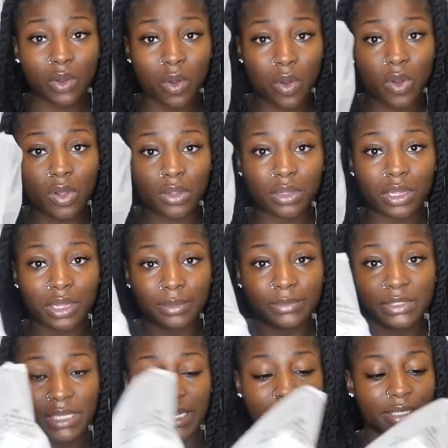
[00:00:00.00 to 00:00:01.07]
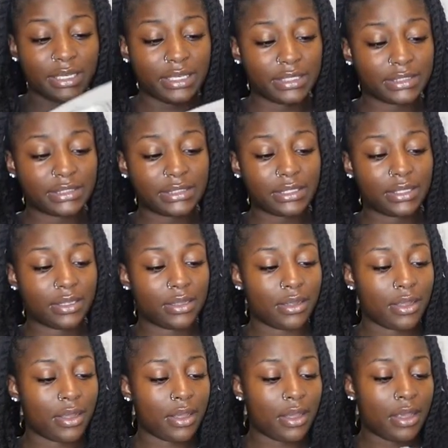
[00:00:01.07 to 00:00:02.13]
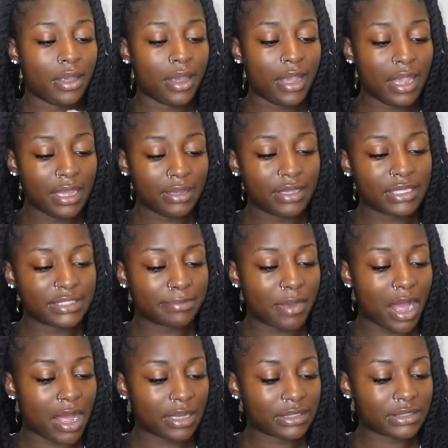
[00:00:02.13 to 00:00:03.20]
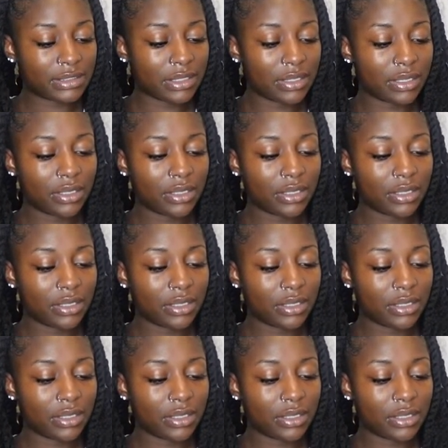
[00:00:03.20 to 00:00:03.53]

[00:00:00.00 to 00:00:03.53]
all comes in this in this box.